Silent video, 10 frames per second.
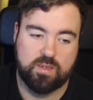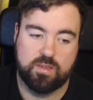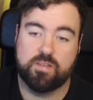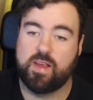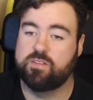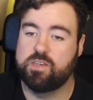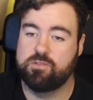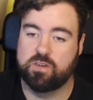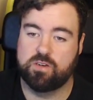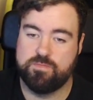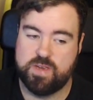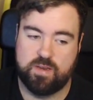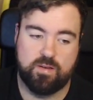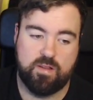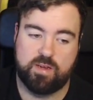Sancho could come in
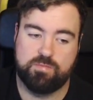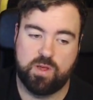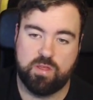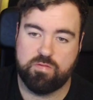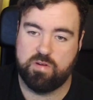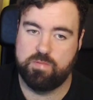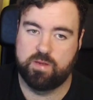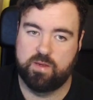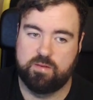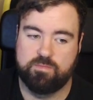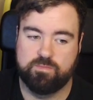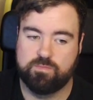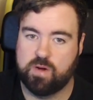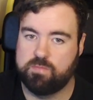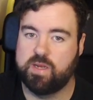9.3 million,
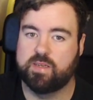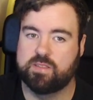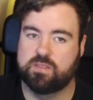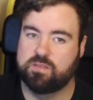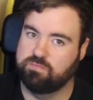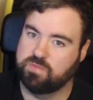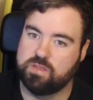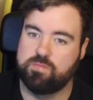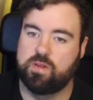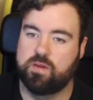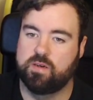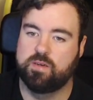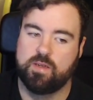probably has similar